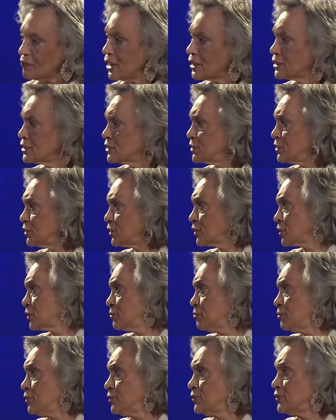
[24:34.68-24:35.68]
to your
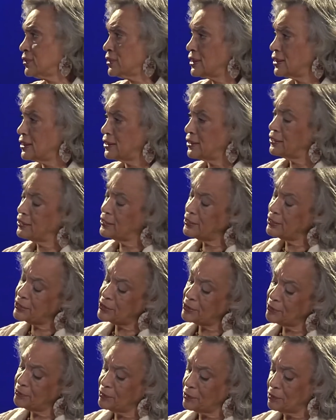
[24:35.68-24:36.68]
community,
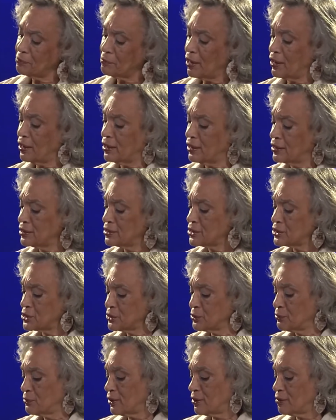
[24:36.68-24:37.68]
to Vermont,
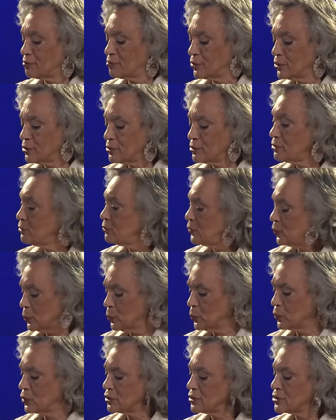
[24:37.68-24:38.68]
to our
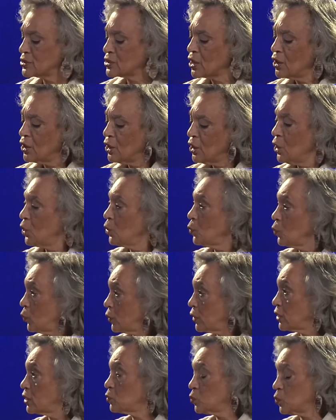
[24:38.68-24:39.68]
viewers,
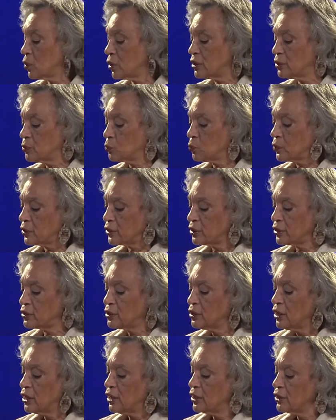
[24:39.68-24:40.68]
where
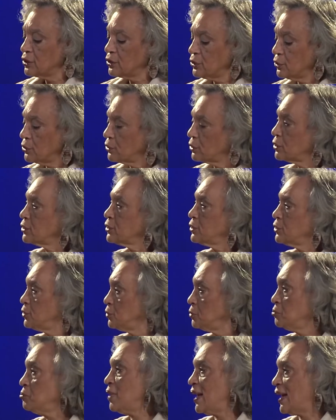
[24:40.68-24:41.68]
your
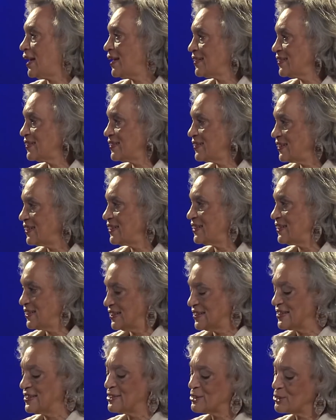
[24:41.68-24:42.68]
humanity
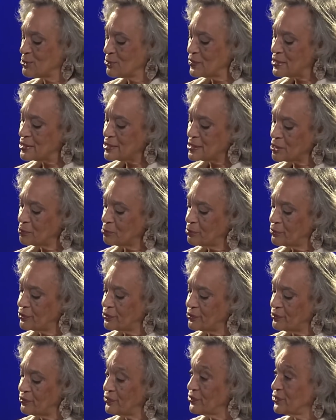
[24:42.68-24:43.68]
is
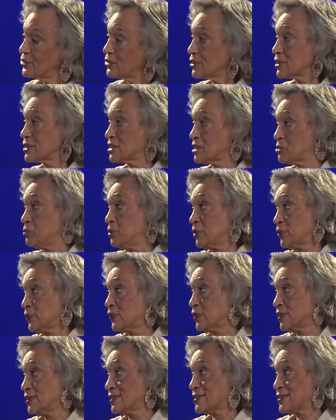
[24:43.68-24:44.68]
visible, your
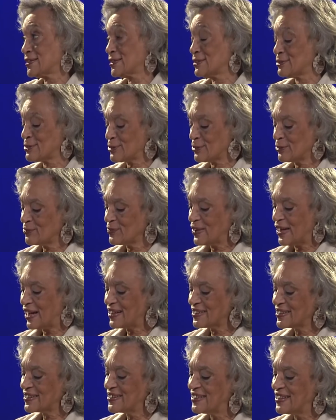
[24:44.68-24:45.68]
experiences are
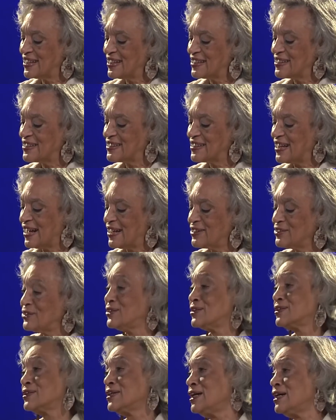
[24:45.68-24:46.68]
validated, and
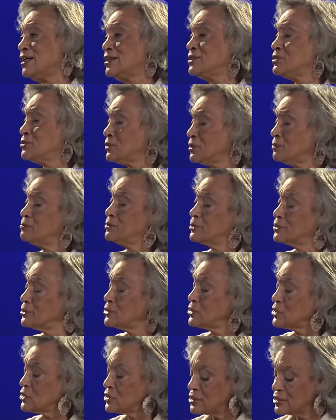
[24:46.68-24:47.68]
your
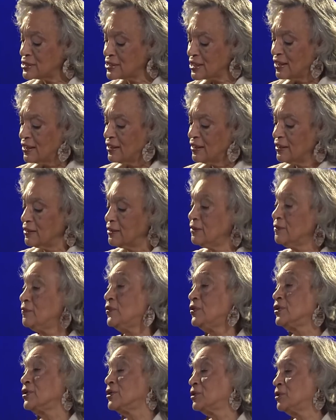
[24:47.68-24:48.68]
contributions in
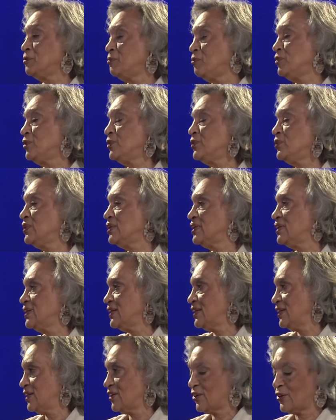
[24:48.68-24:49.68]
the
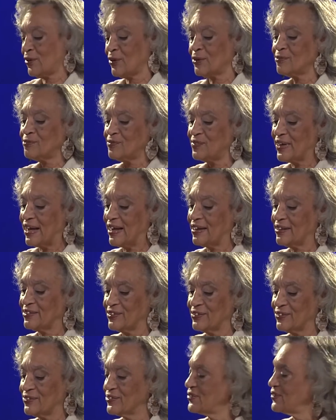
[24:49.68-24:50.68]
community are
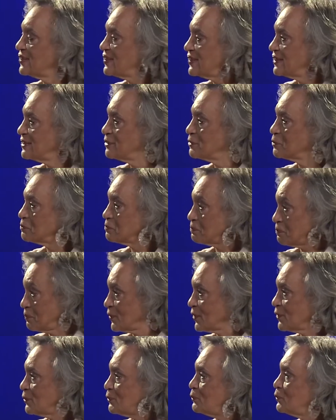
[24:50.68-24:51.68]
valued,
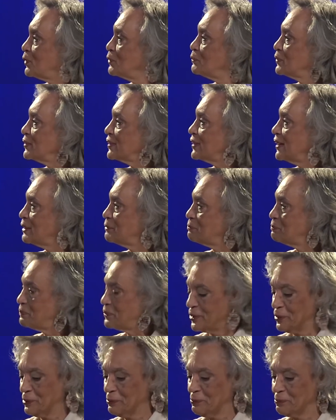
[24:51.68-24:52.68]
what would that be?